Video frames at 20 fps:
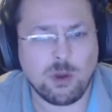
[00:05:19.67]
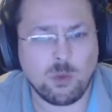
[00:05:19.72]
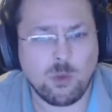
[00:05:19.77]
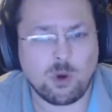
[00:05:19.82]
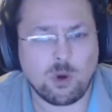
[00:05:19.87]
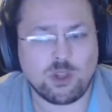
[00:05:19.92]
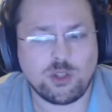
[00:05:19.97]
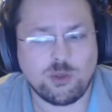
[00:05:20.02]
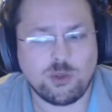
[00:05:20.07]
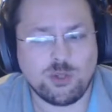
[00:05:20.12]

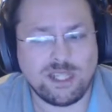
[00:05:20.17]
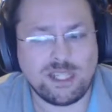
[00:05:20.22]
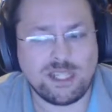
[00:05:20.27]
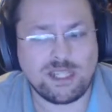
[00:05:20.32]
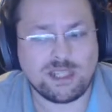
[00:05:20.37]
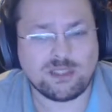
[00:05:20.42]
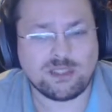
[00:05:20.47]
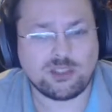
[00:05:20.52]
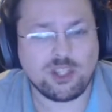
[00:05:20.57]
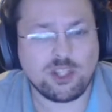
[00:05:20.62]
What you
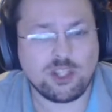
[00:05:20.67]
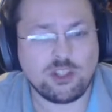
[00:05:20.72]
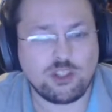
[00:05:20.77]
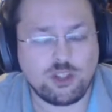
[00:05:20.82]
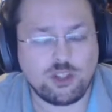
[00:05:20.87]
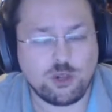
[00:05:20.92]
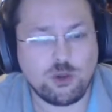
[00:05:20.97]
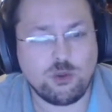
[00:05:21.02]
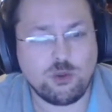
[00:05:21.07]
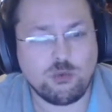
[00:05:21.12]
need is
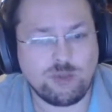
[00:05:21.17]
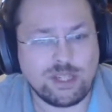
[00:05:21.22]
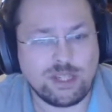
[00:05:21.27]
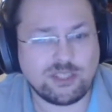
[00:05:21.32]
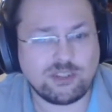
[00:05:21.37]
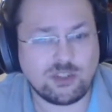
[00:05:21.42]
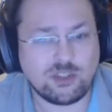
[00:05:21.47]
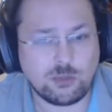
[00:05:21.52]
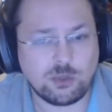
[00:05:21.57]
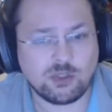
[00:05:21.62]
two
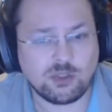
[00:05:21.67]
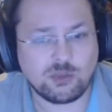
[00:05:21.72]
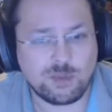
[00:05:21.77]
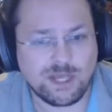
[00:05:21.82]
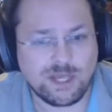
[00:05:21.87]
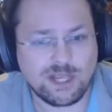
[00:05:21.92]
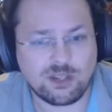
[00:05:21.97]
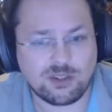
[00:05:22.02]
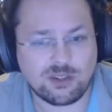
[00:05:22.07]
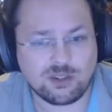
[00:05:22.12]
reasonable
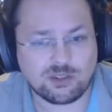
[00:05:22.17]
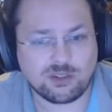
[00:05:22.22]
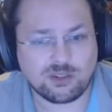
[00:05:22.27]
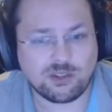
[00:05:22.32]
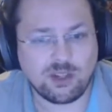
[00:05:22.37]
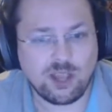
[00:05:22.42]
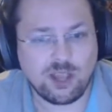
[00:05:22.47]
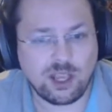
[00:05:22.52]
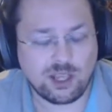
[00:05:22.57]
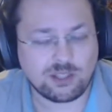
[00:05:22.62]

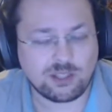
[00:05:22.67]
speakers